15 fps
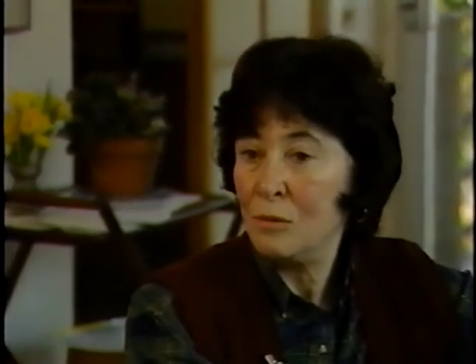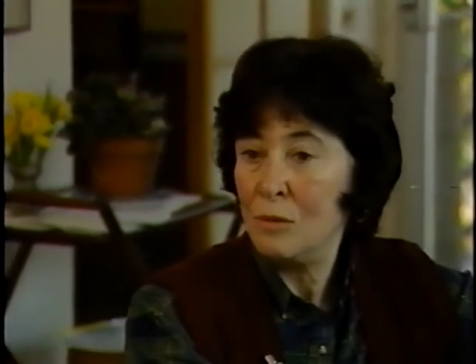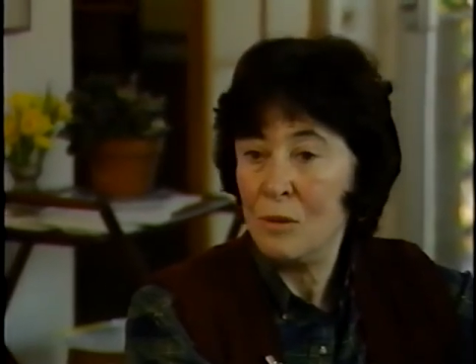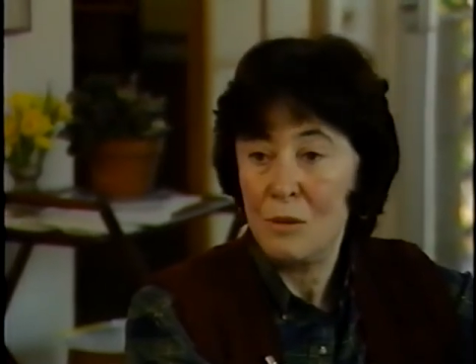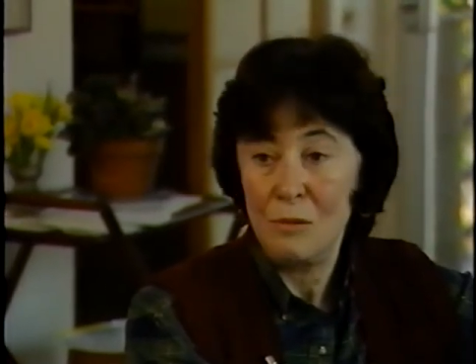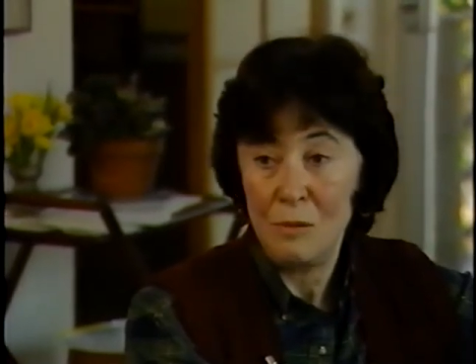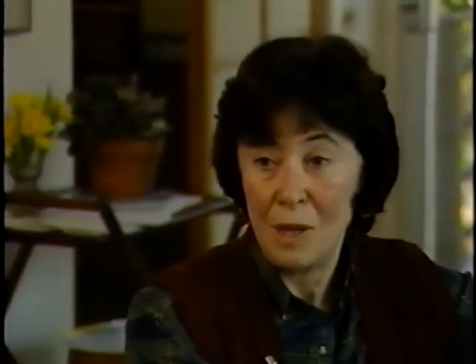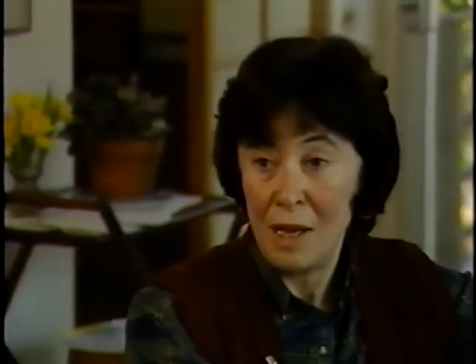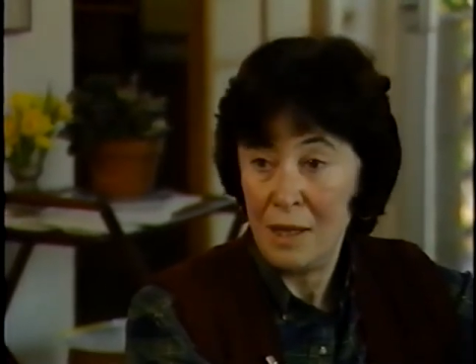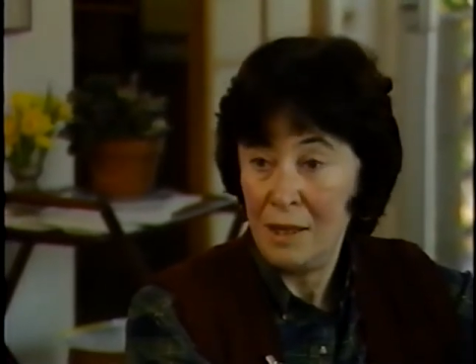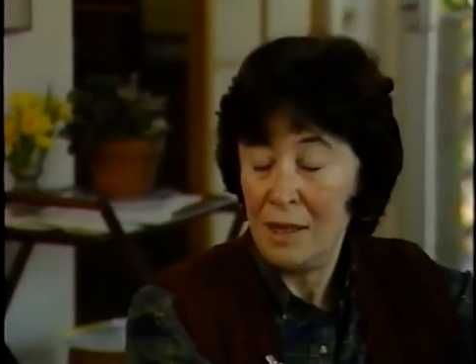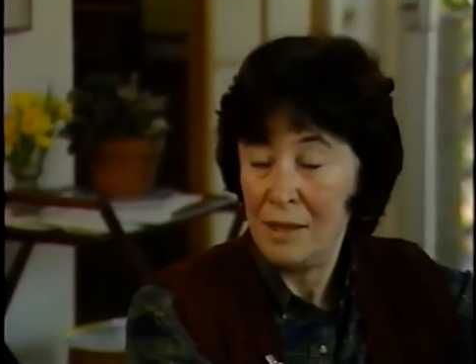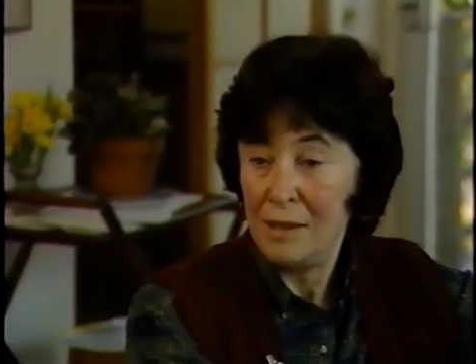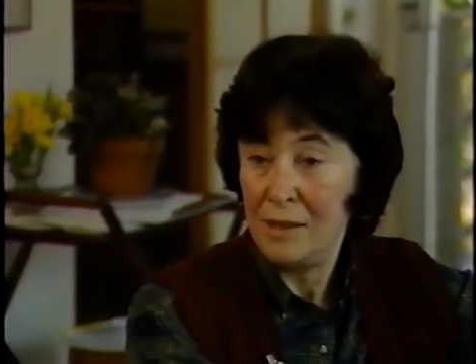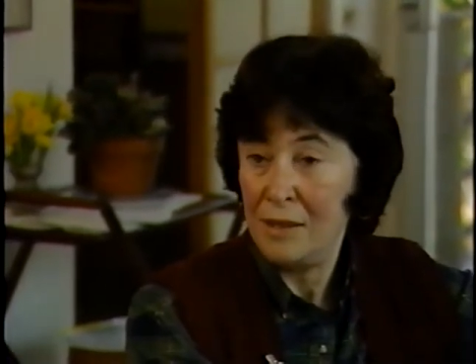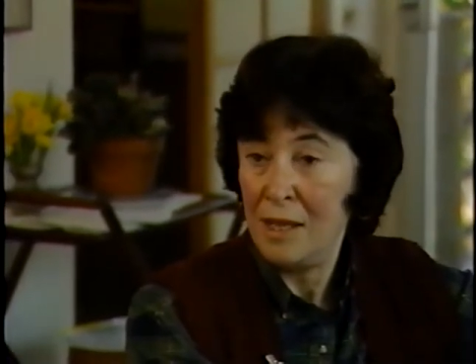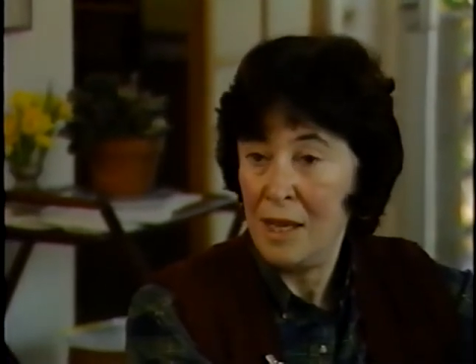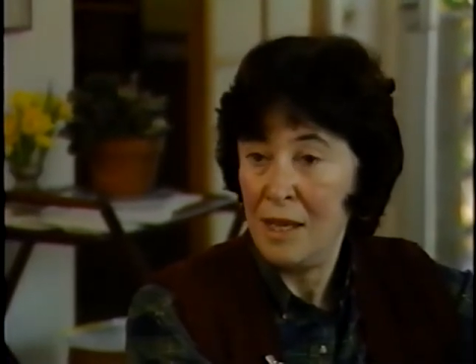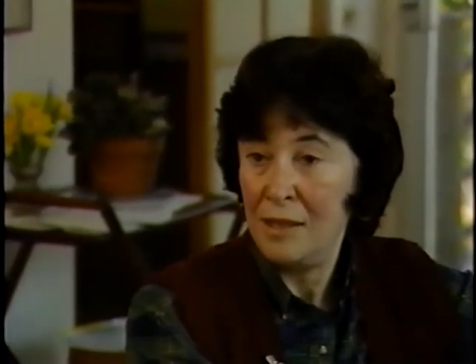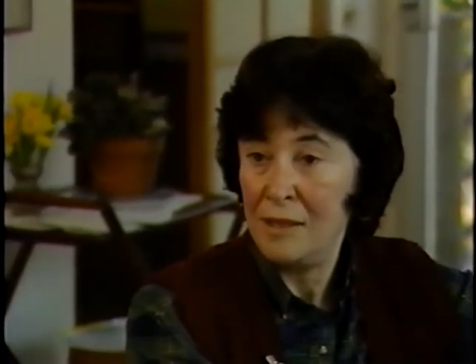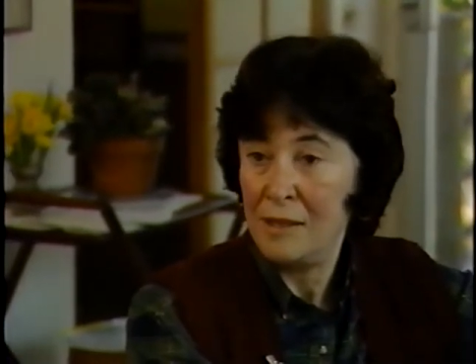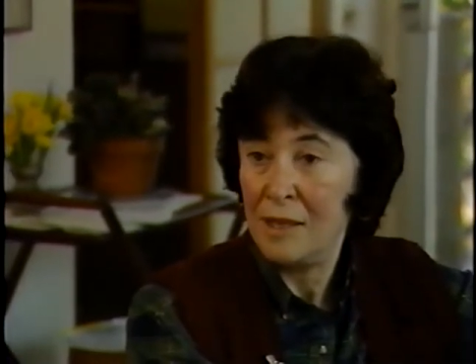to the United
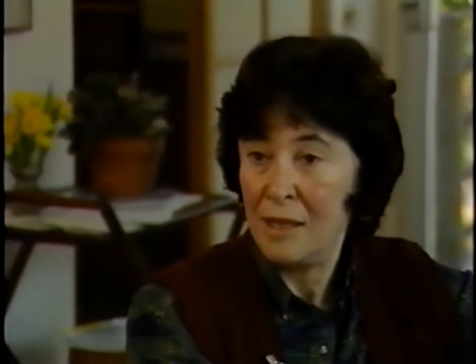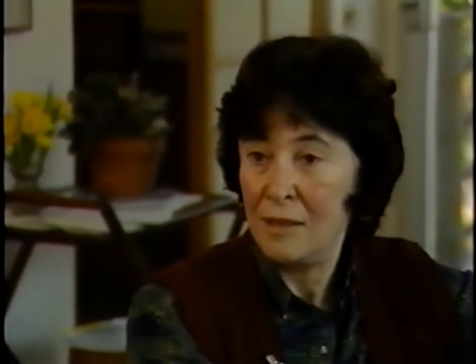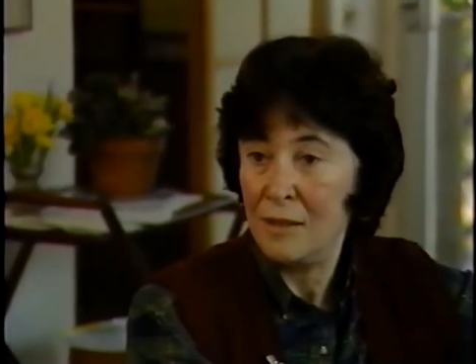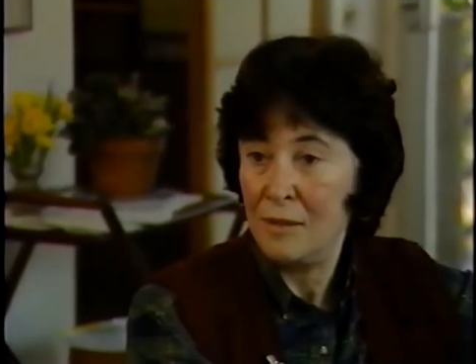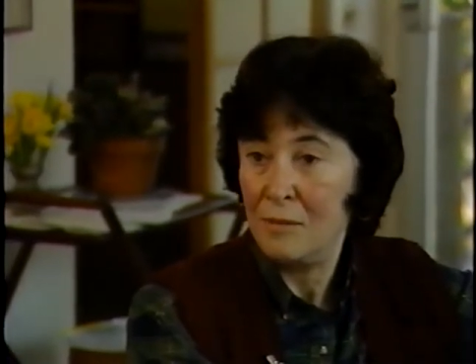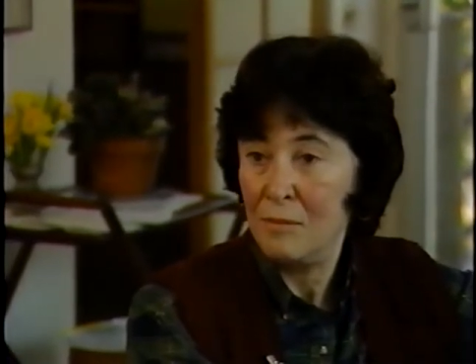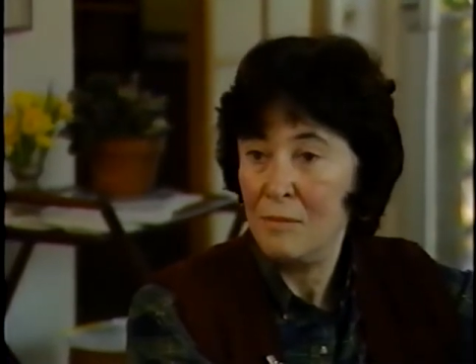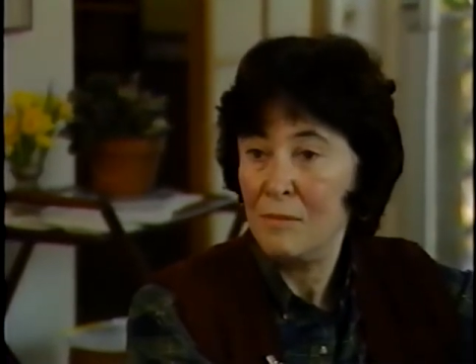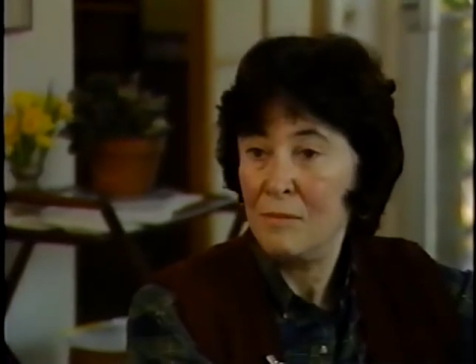States and